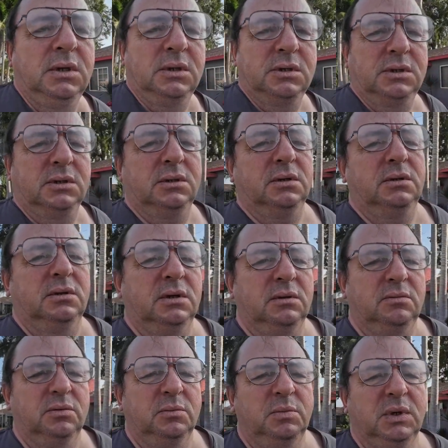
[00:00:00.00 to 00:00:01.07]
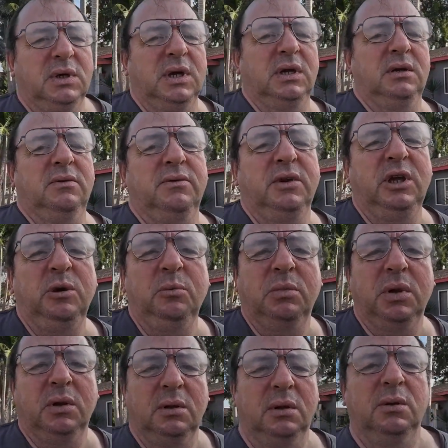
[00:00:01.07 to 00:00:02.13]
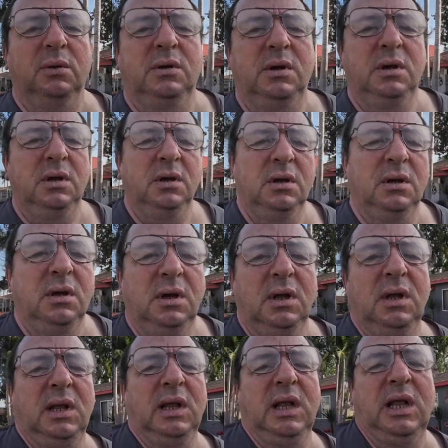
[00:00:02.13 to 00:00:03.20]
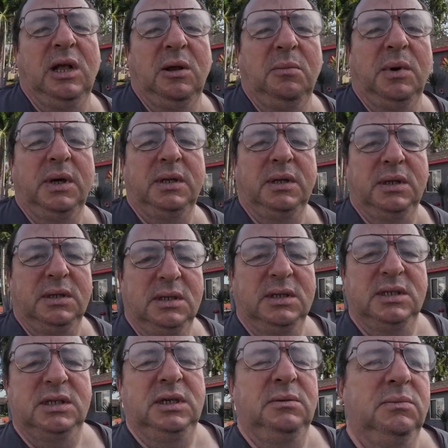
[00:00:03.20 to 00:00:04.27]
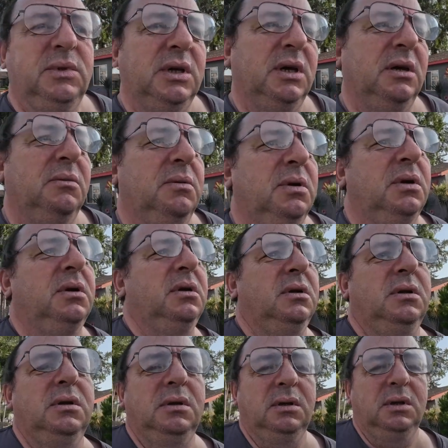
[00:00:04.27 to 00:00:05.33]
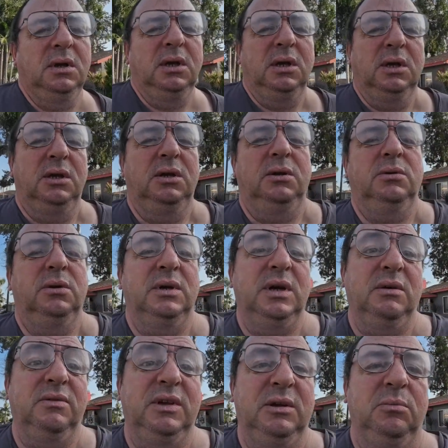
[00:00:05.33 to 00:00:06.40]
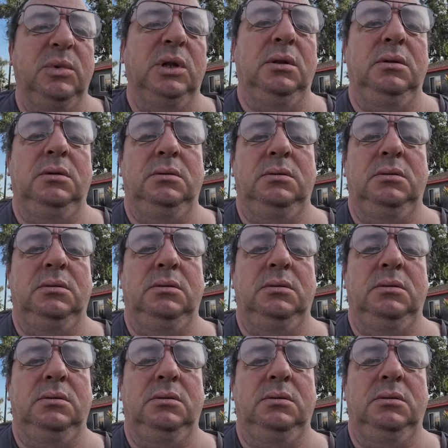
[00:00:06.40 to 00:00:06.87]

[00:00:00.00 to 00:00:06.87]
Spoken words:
So that would be kind of gimbal look, but at the same time you don't have gimbal.